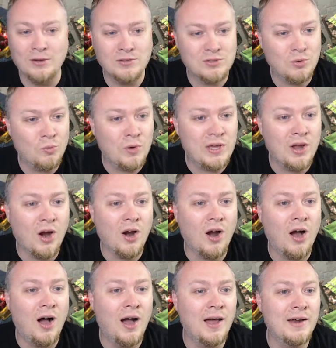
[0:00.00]
We are
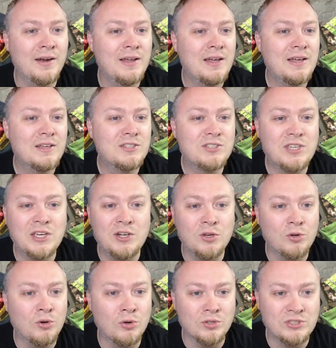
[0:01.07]
on
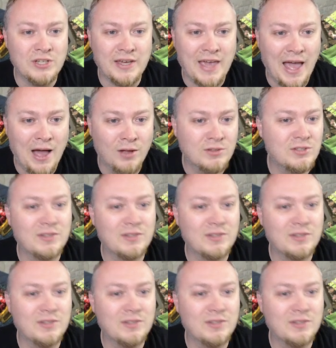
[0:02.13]
Skidoogle's account.